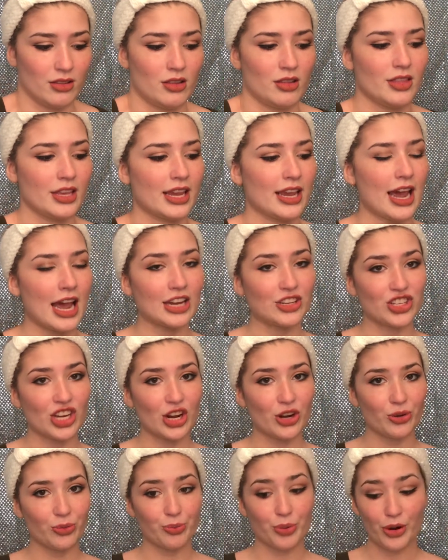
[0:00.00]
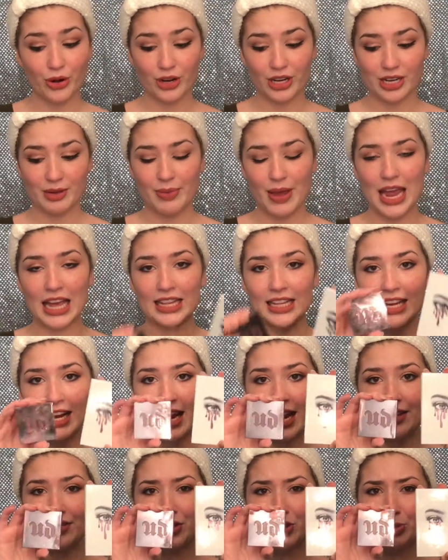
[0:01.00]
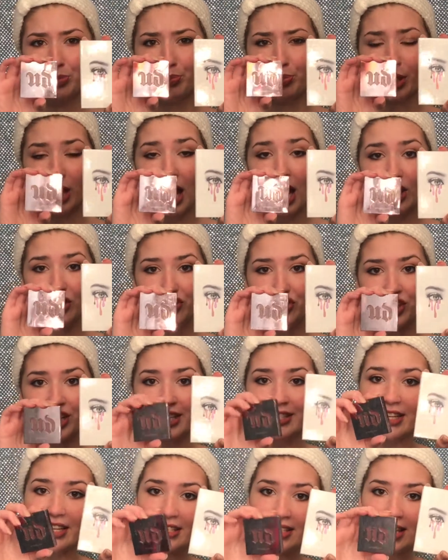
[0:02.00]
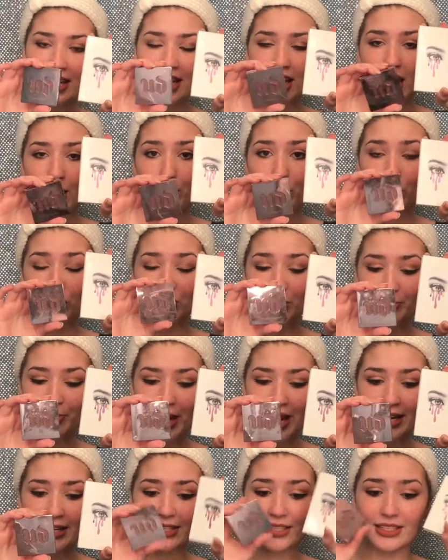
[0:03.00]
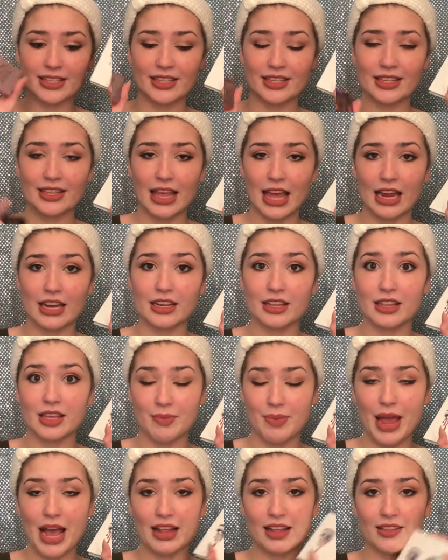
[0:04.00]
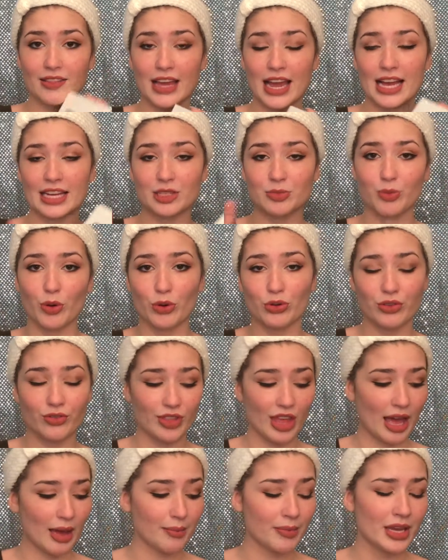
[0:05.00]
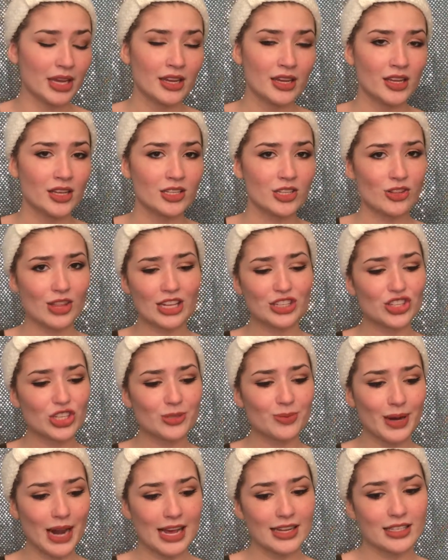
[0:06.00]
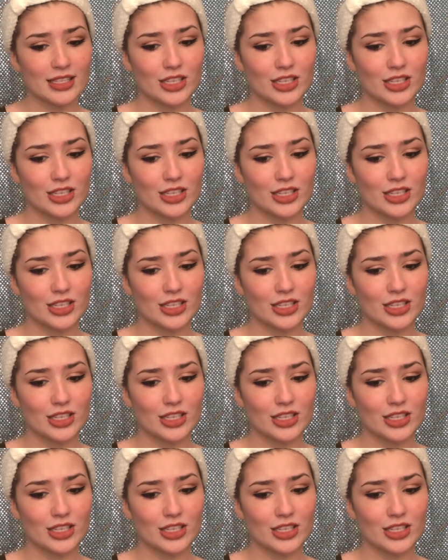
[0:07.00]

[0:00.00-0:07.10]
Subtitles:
the eyeshadow burgundy palette and this blush, it does take up more space than the palette that has both of them. So that's just what I